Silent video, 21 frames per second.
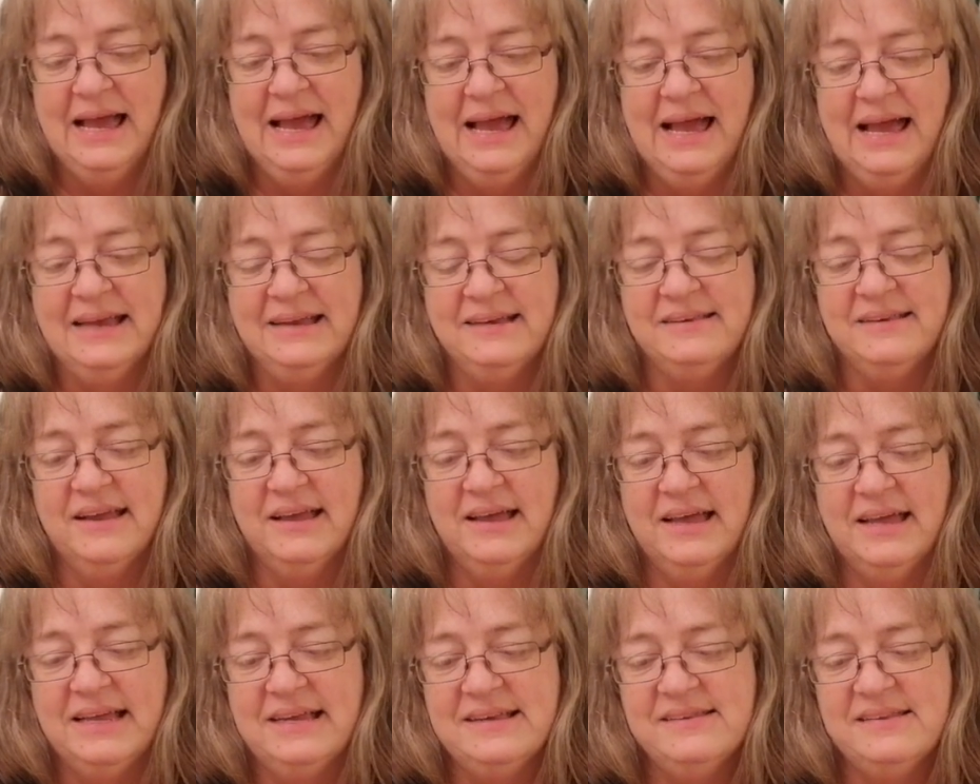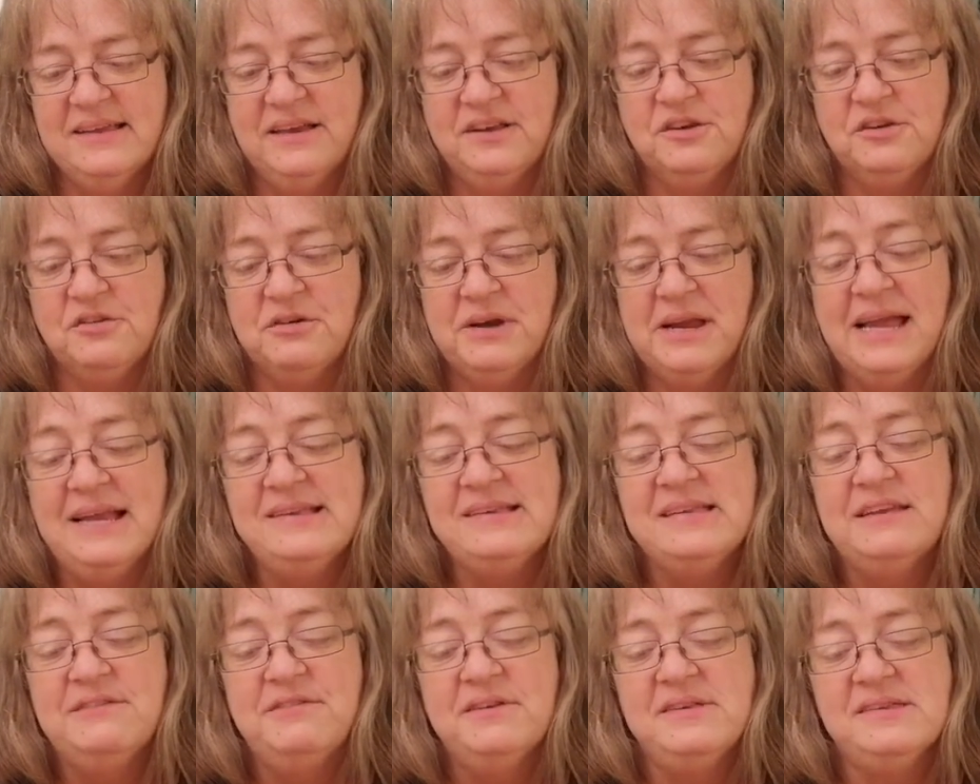and he said,
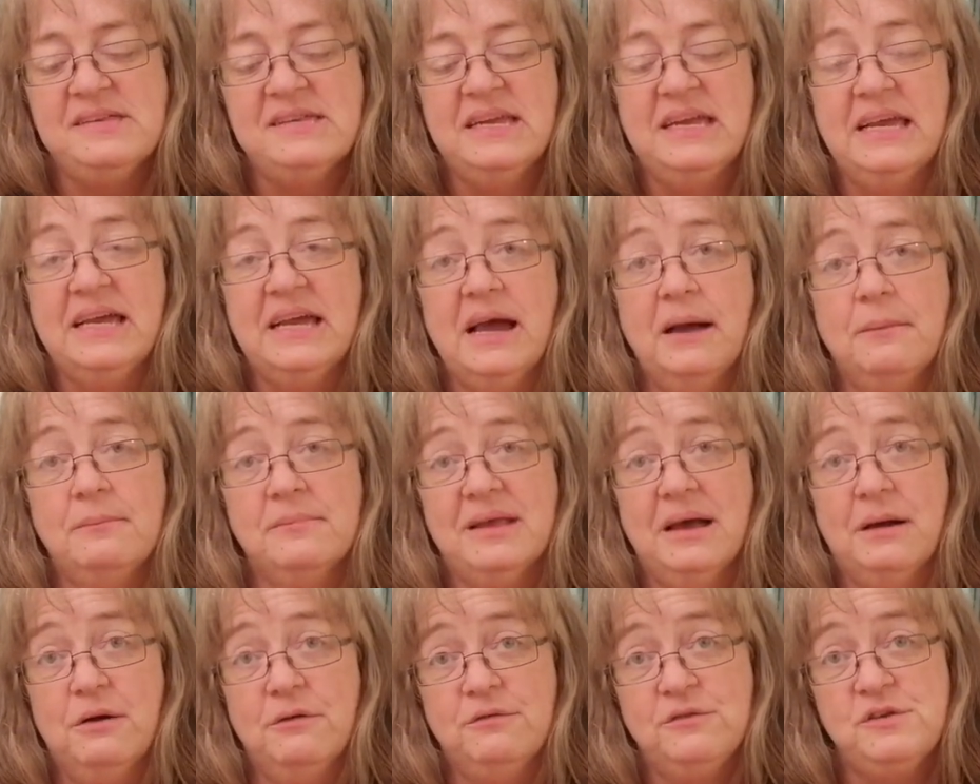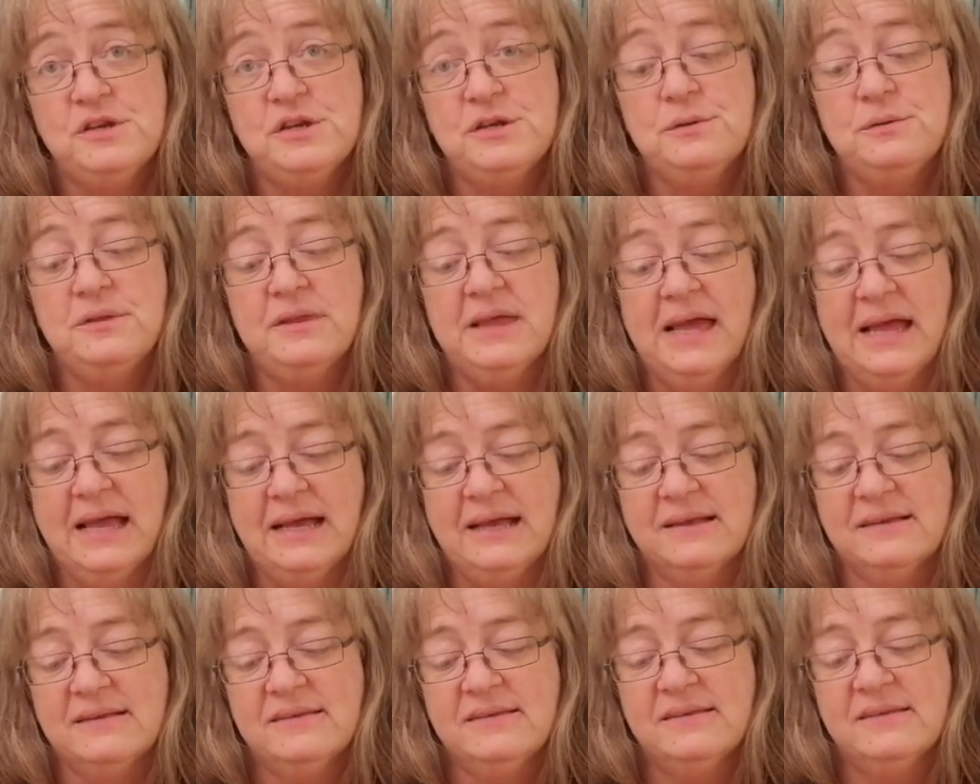creativity comes out of two
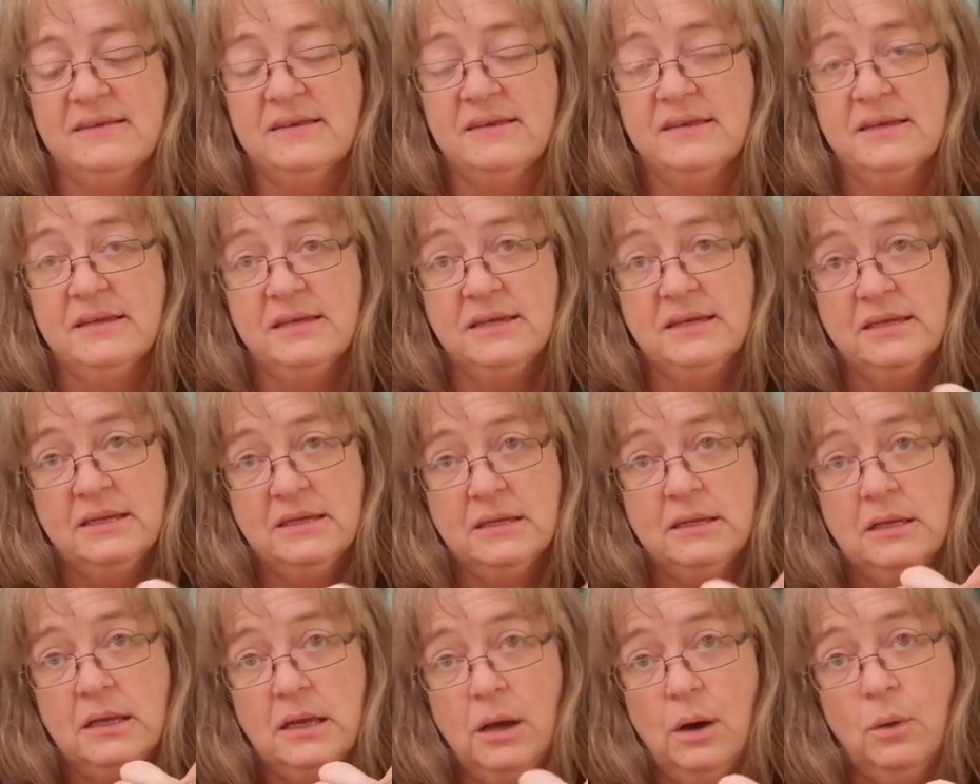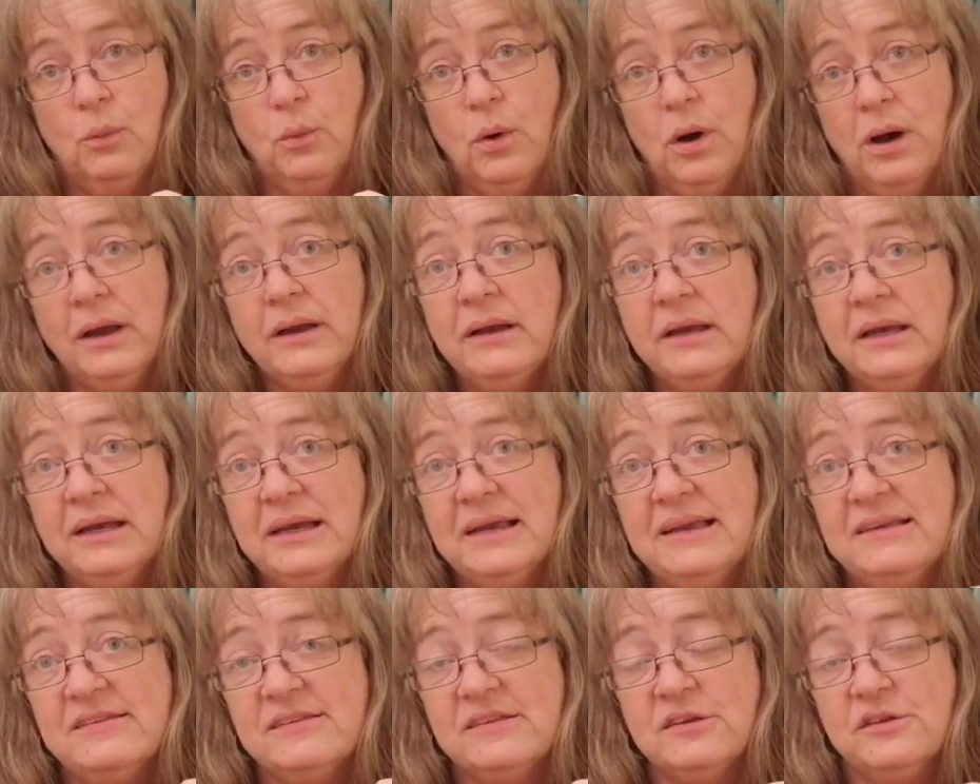things. One
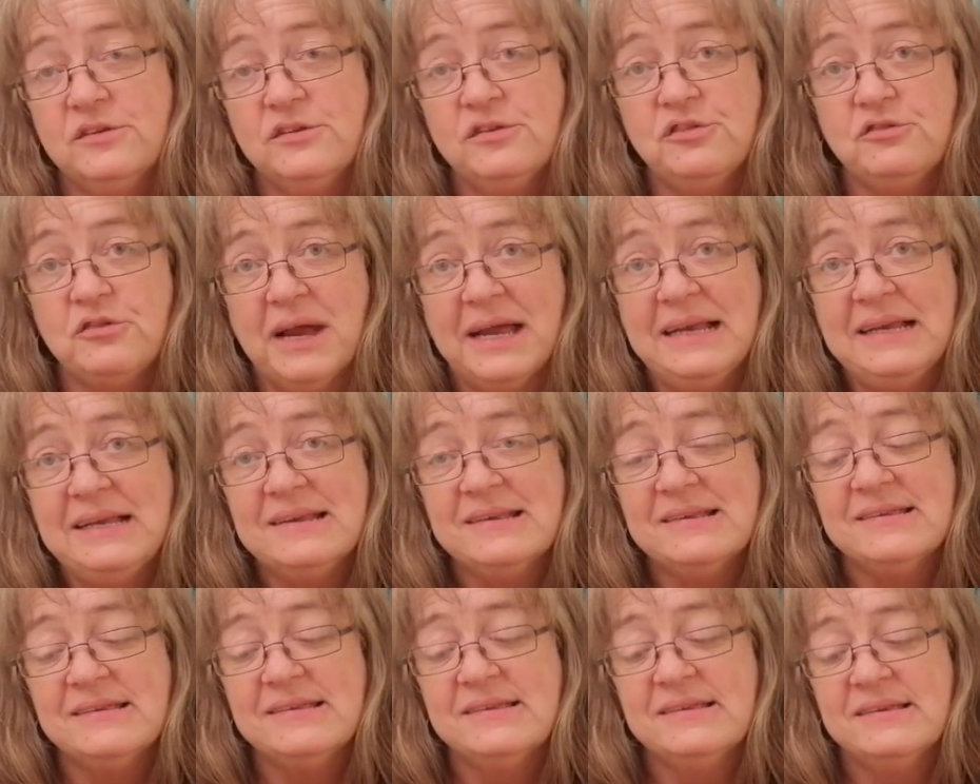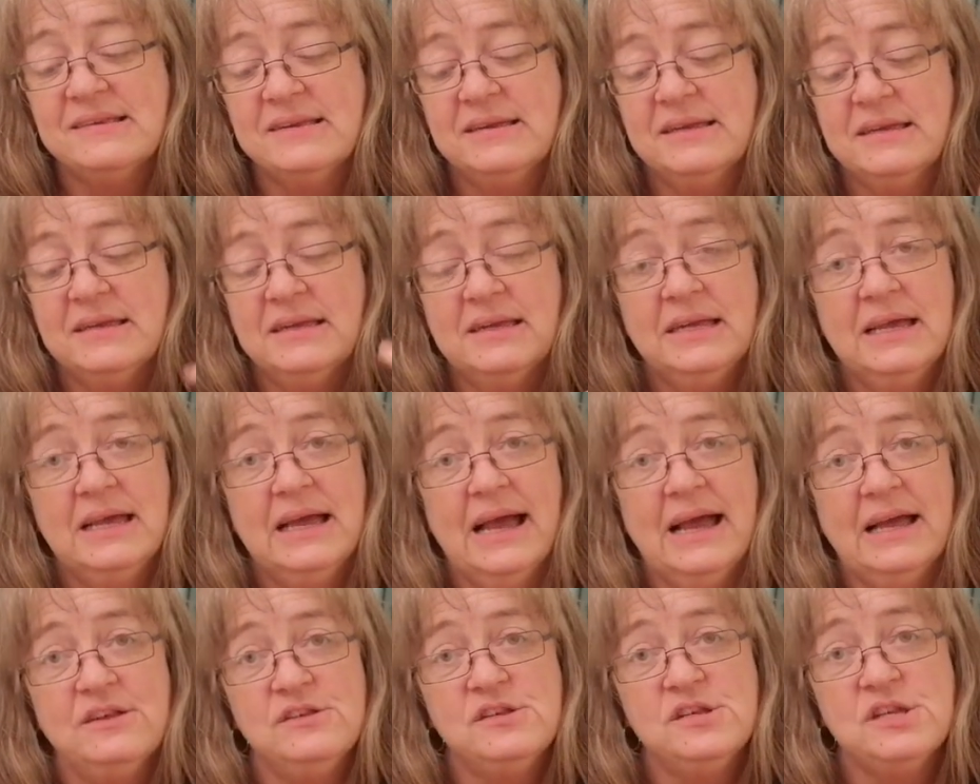is constraints
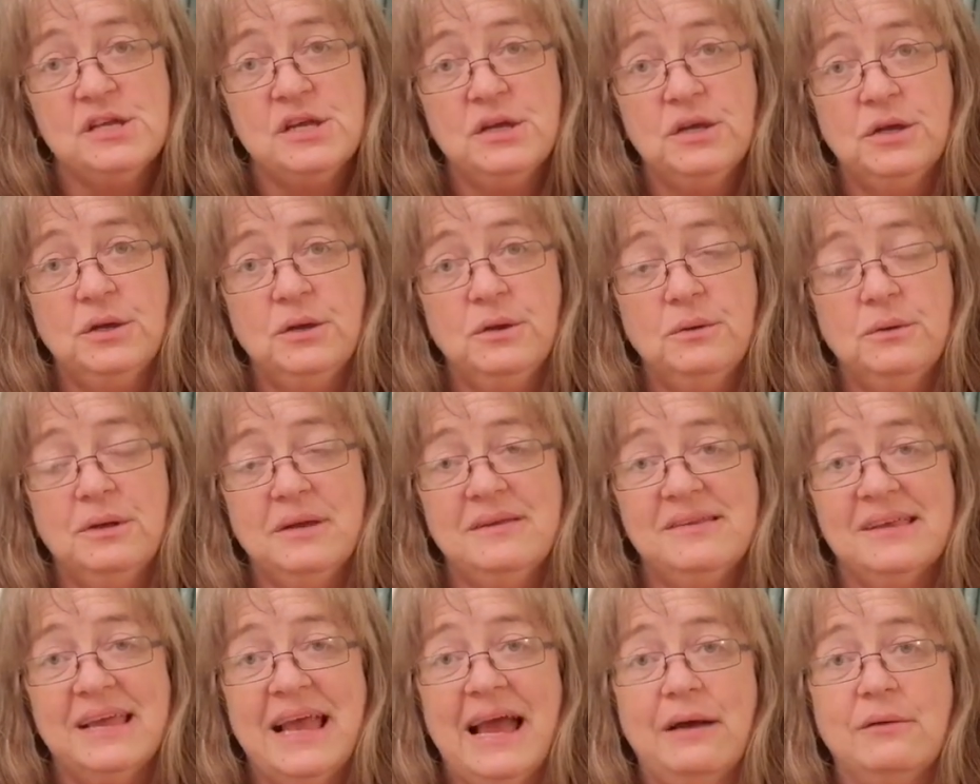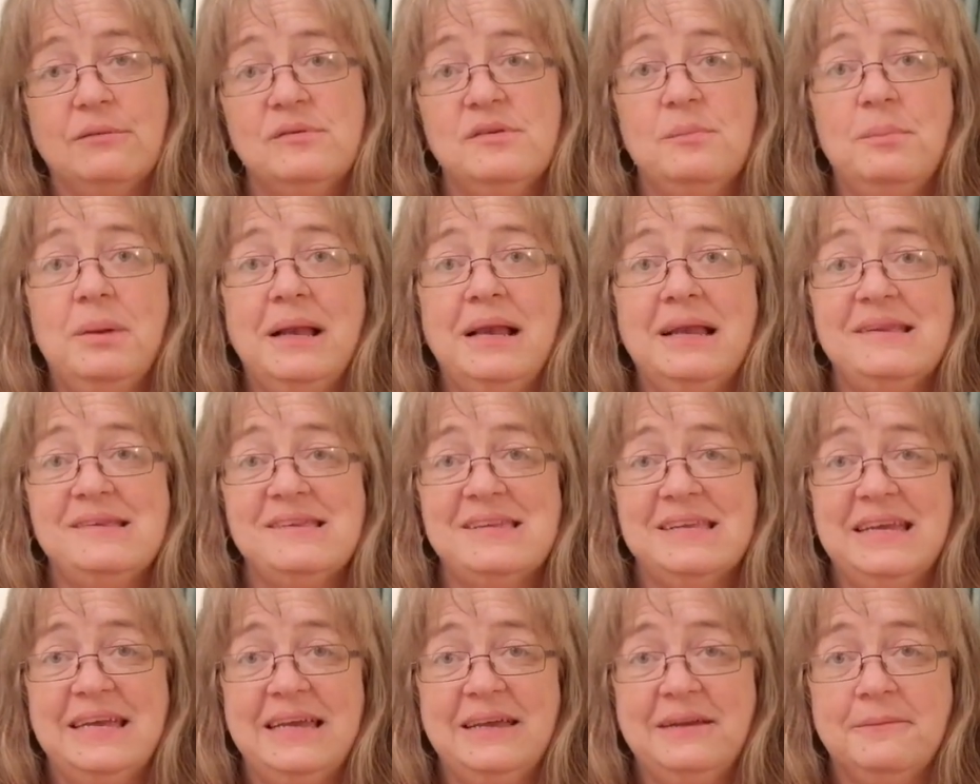and two is
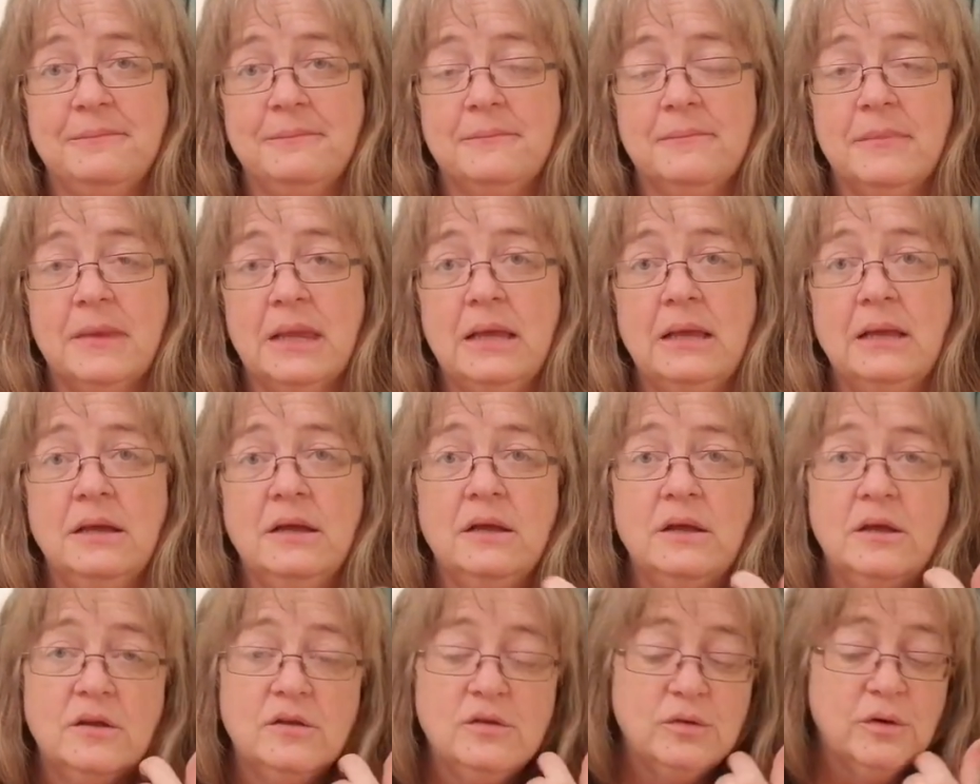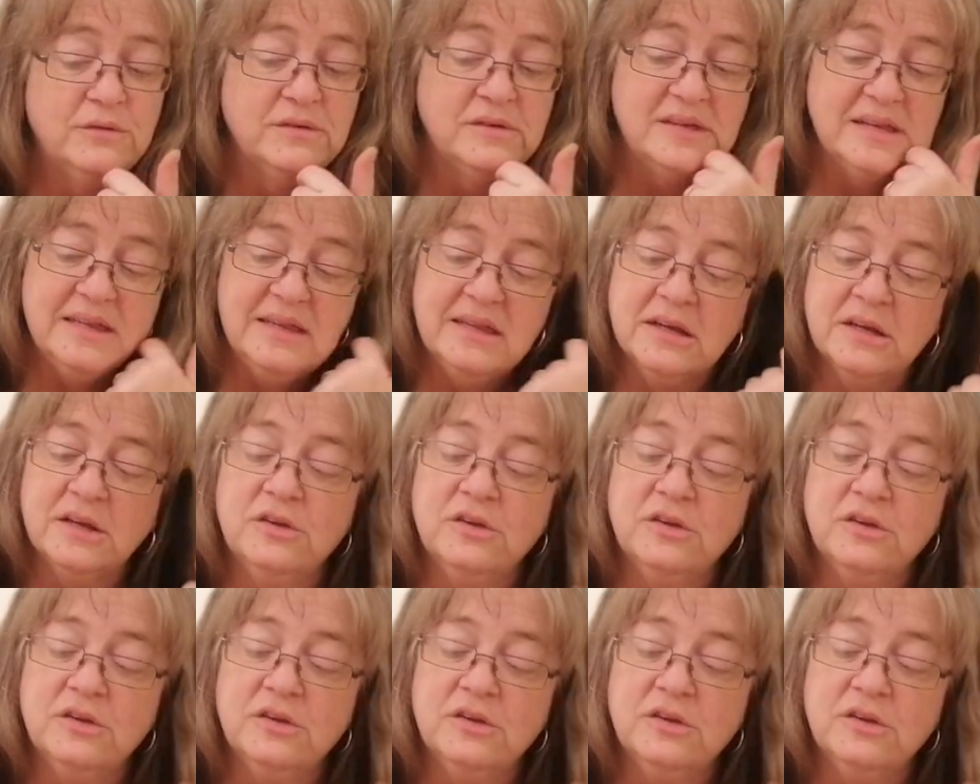accountability. So obviously the